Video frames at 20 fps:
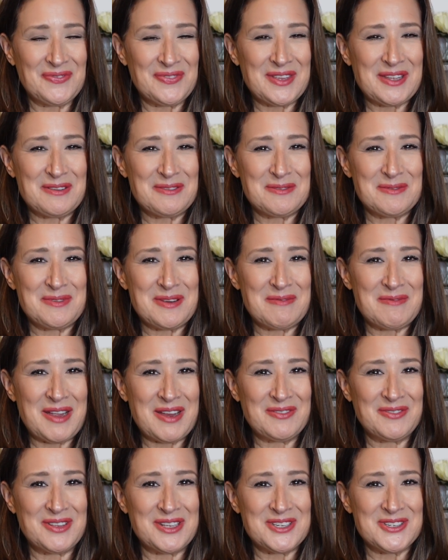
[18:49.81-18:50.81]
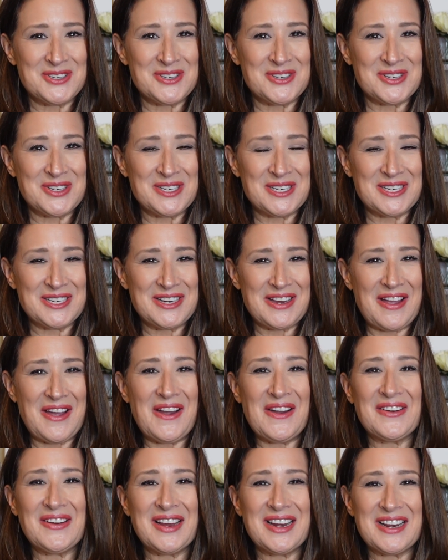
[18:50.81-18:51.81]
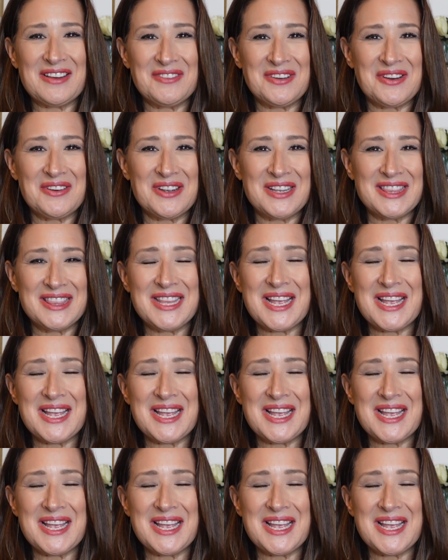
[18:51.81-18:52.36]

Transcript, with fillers: It will be my pleasure. All right, everyone.